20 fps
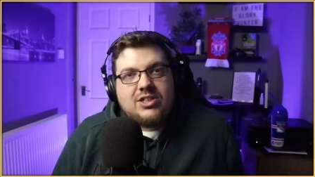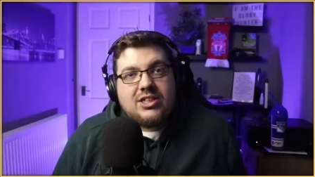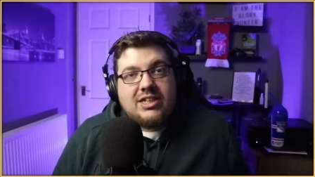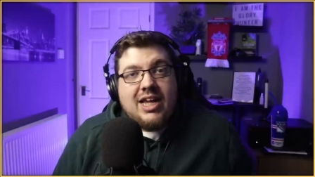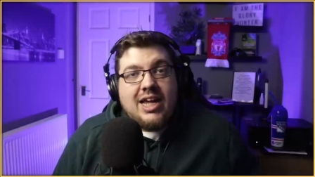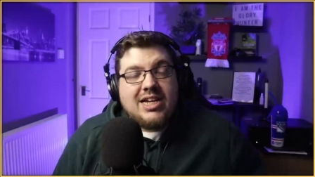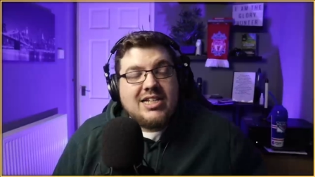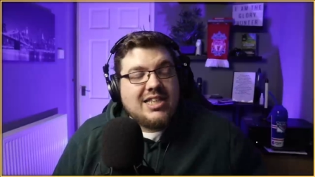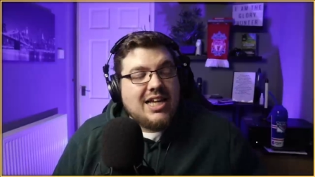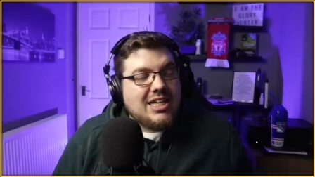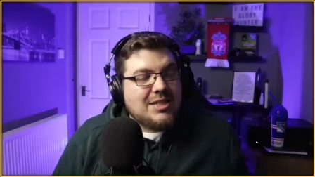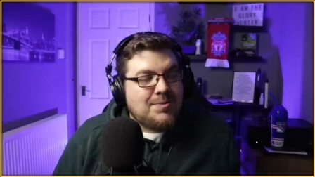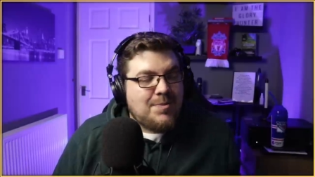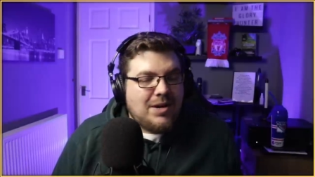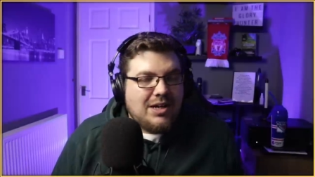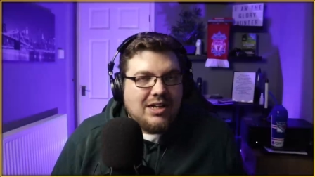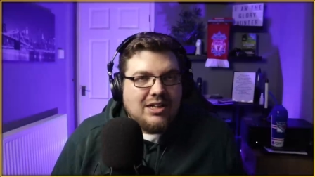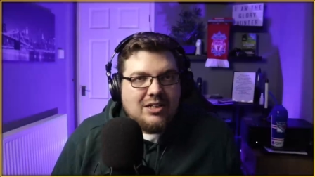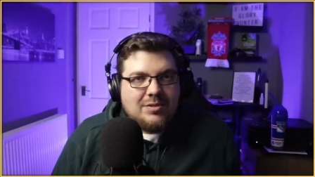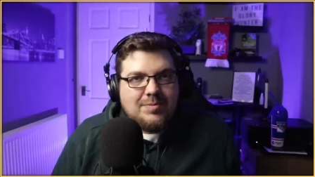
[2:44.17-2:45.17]
So yes, that's
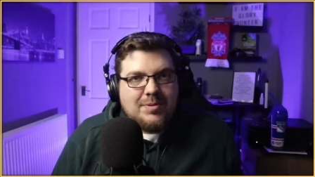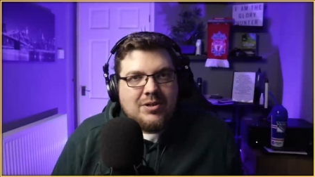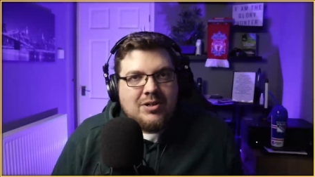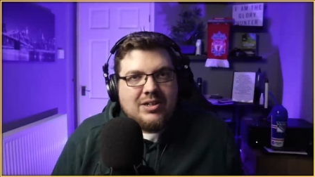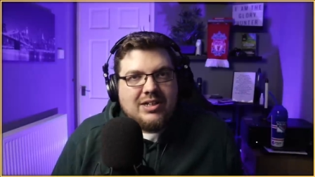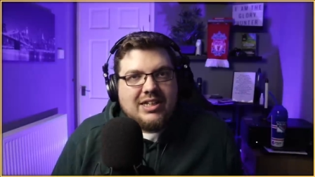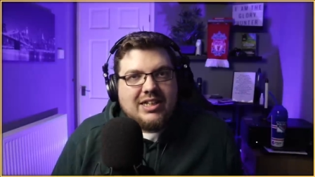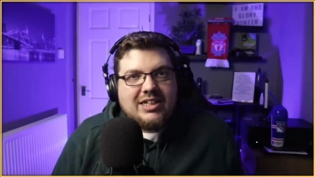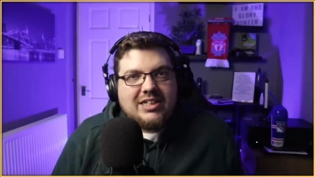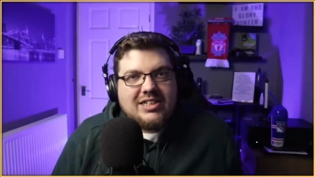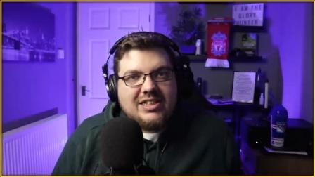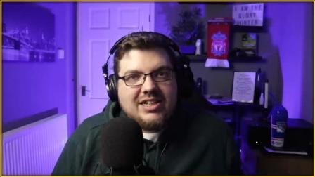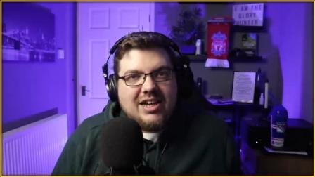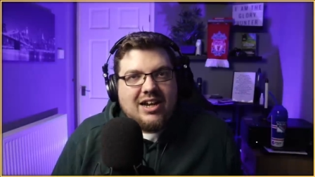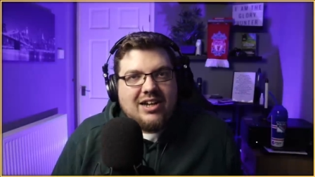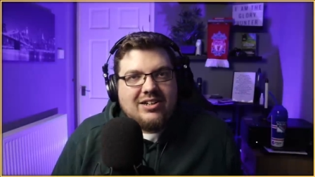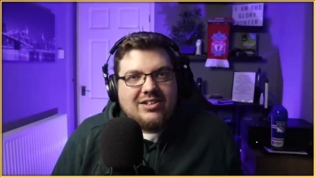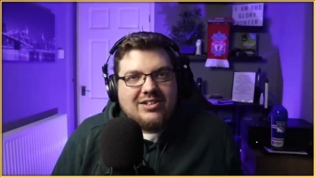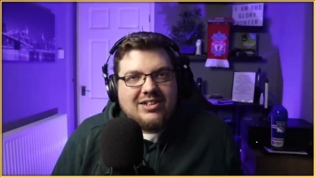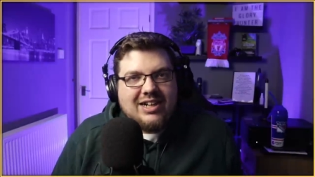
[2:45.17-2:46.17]
my little boy.
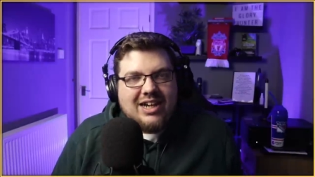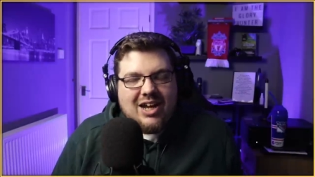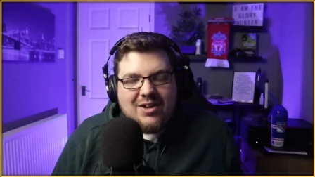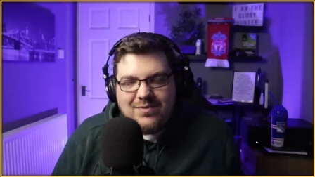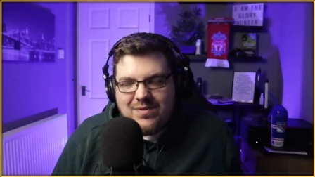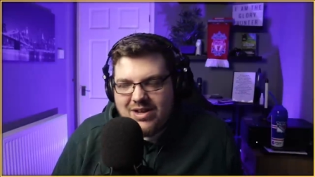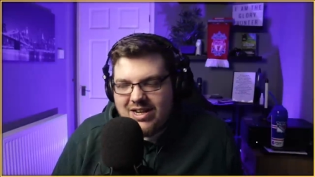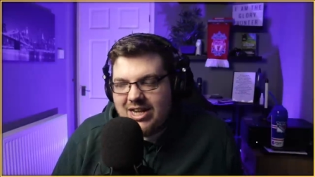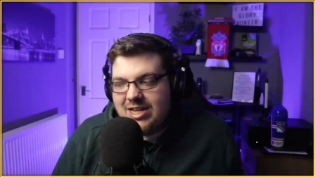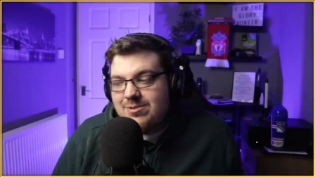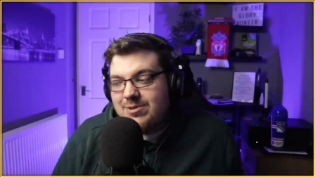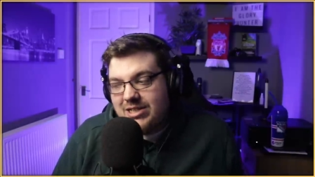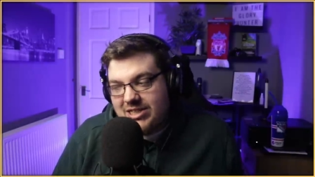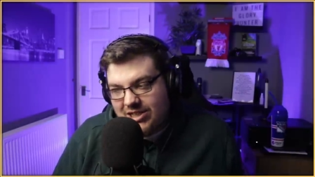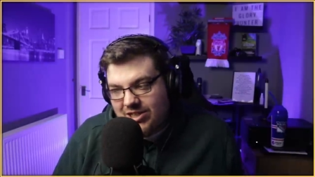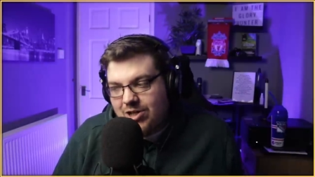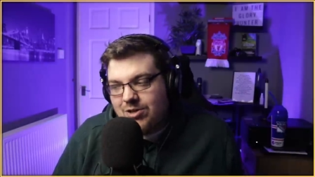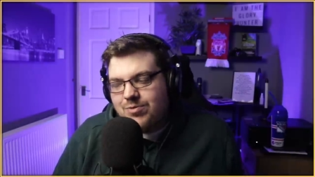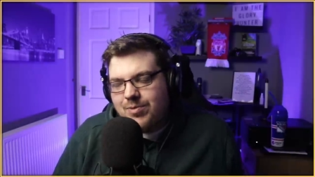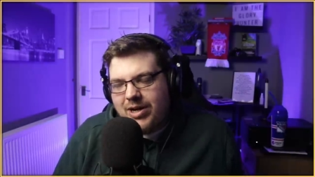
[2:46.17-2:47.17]
So I've had, it's,
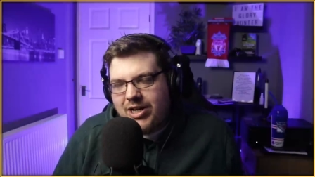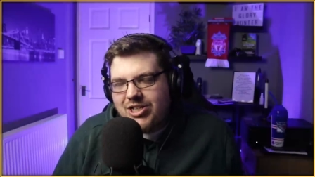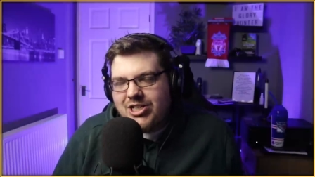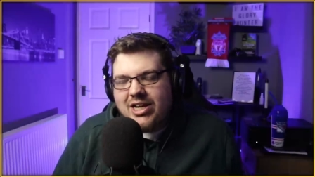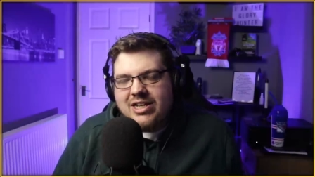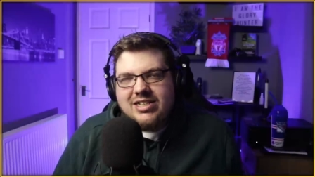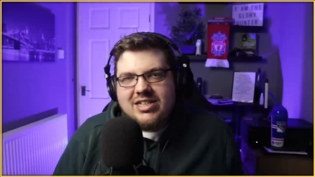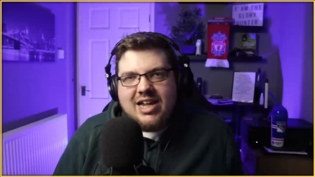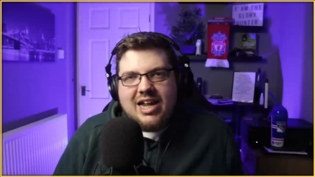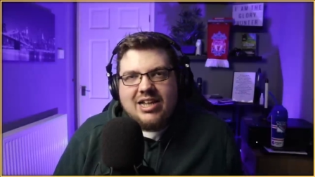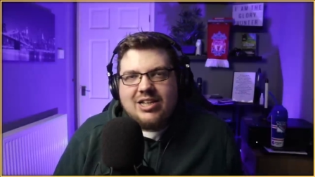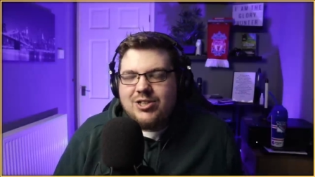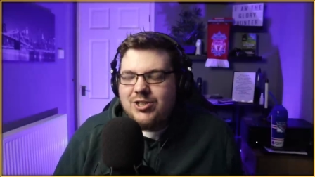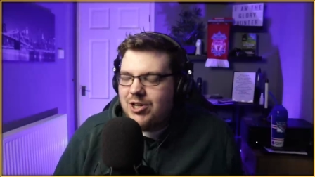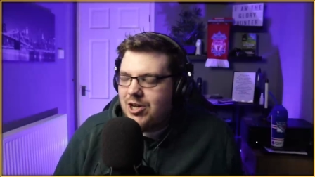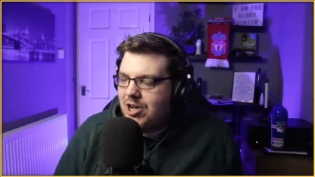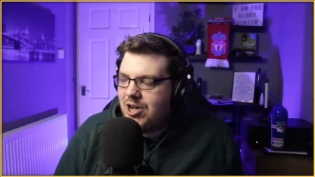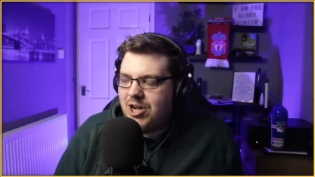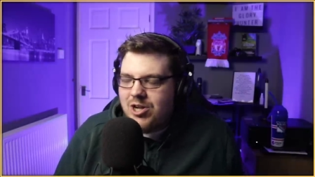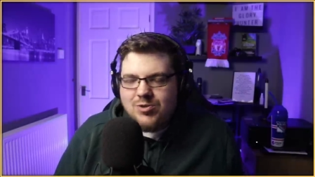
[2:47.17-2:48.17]
it's a good regen day.
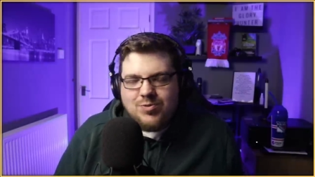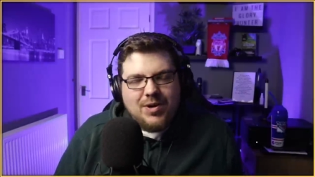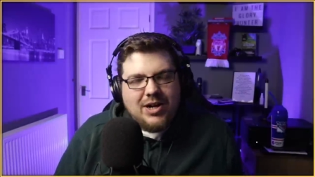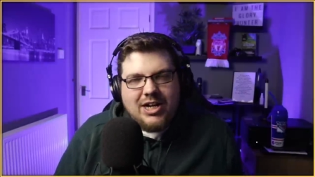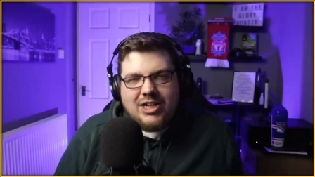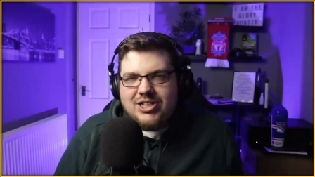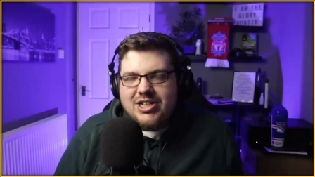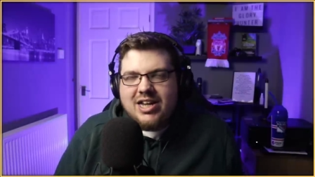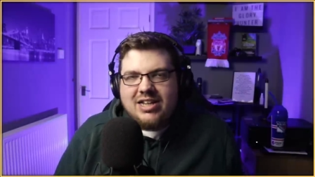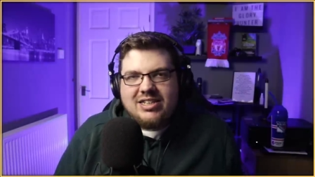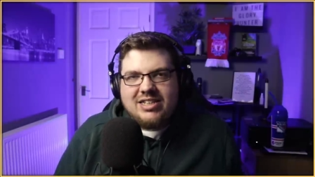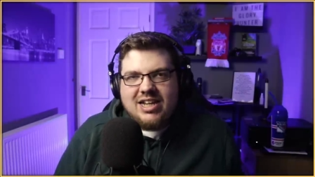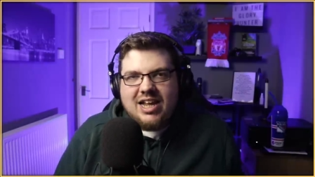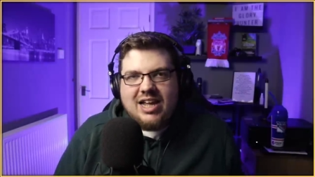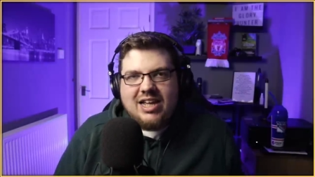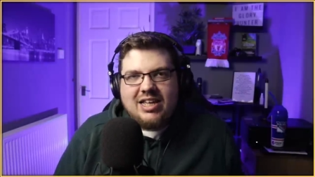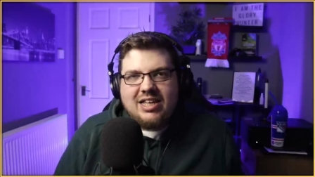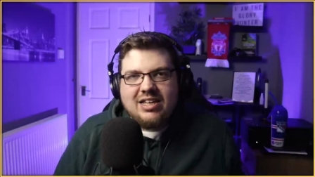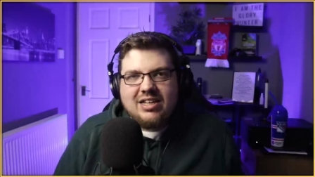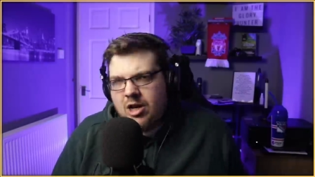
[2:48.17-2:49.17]
Good regen
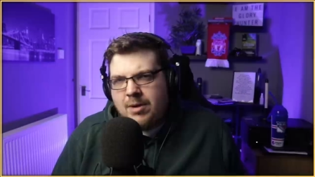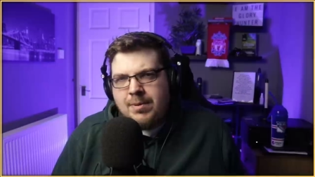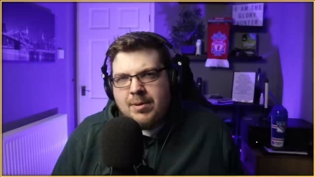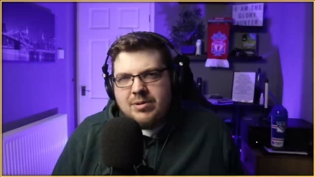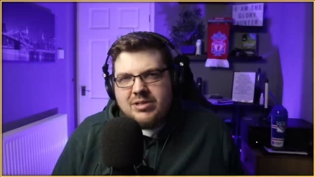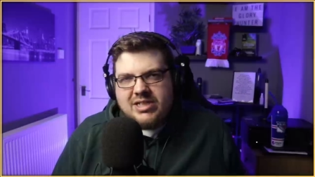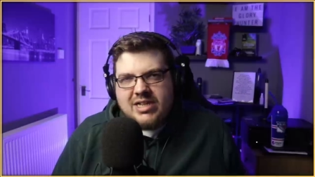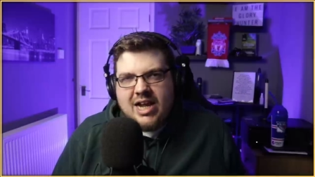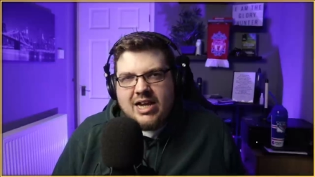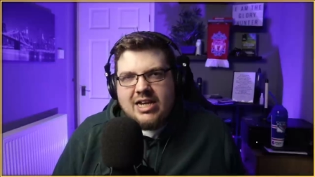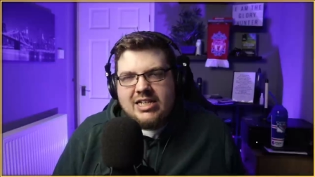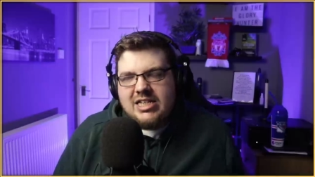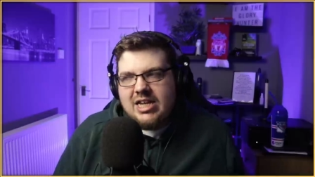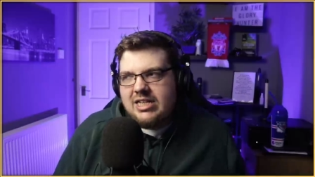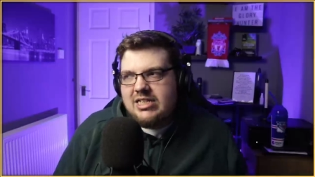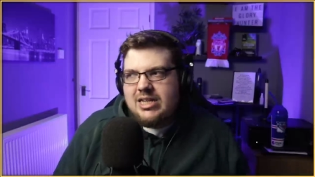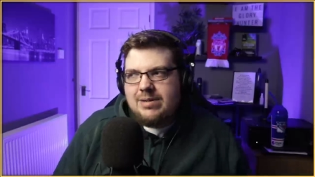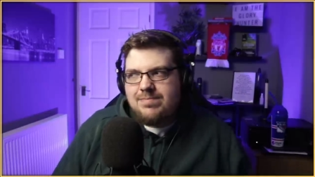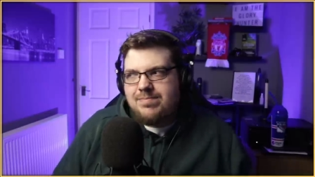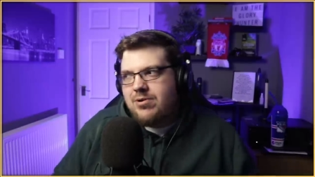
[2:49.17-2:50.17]
day. A lot of people are saying, is
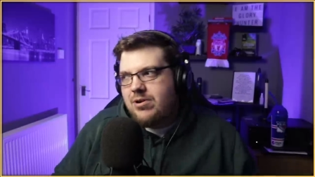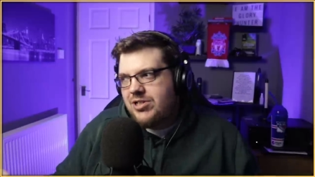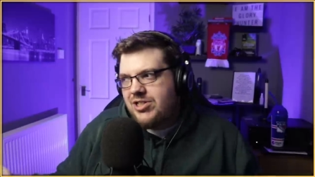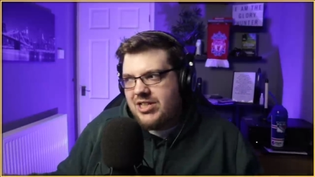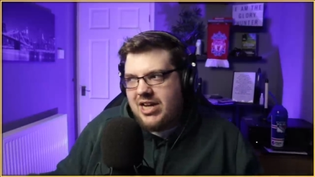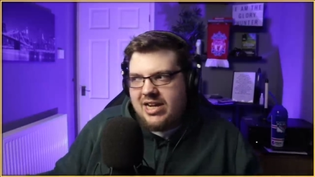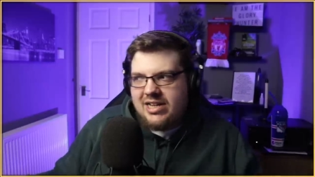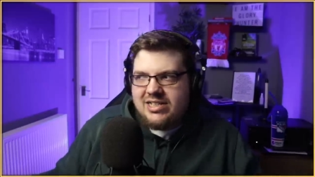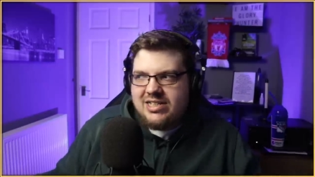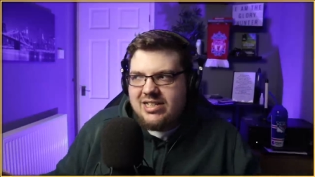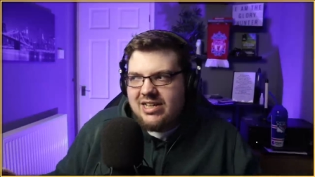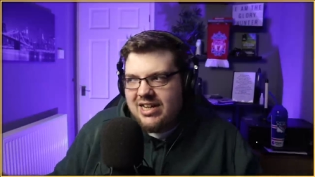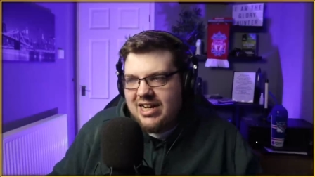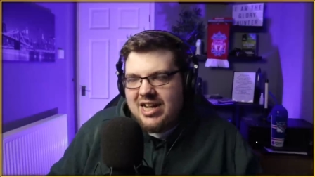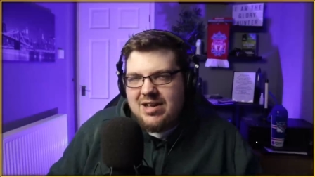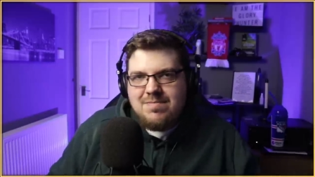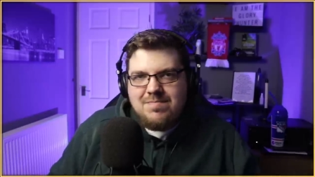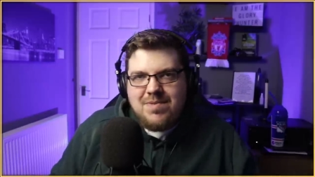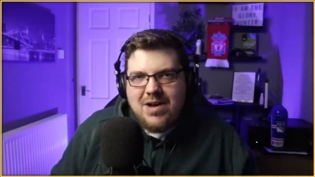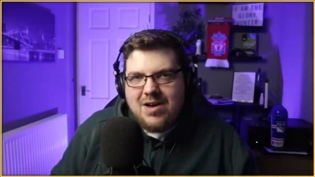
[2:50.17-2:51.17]
it is it Project
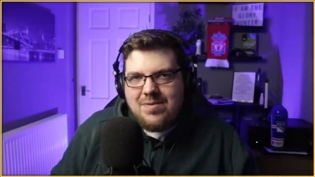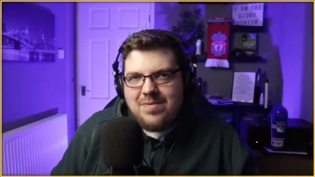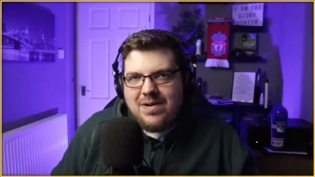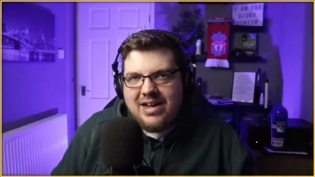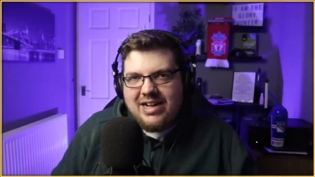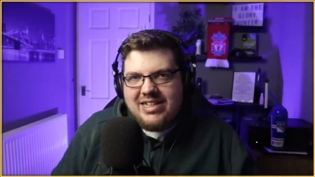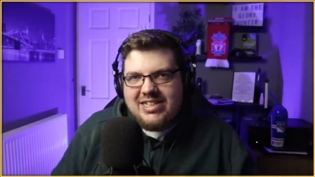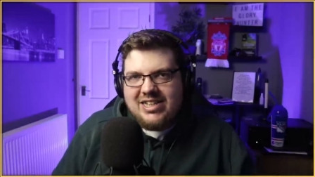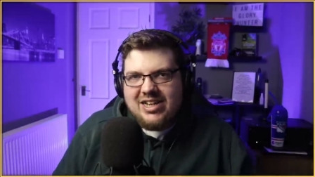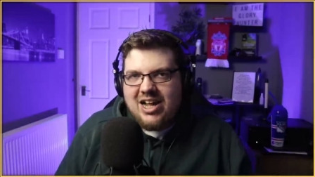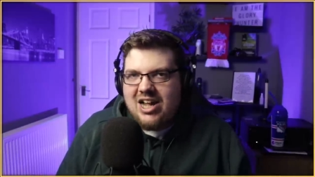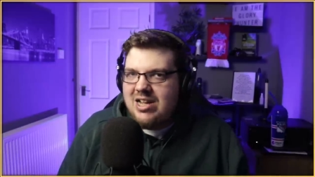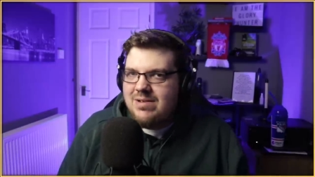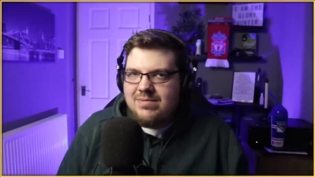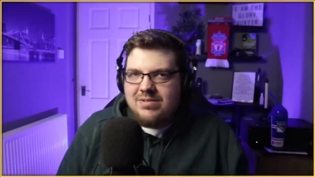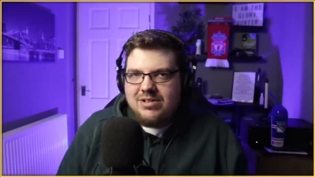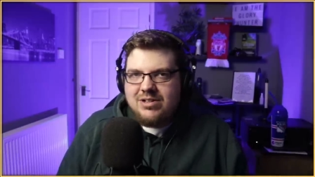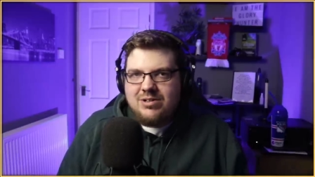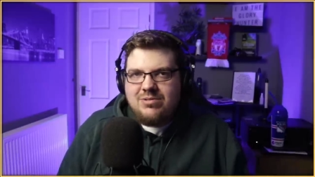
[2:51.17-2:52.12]
Mbappe time?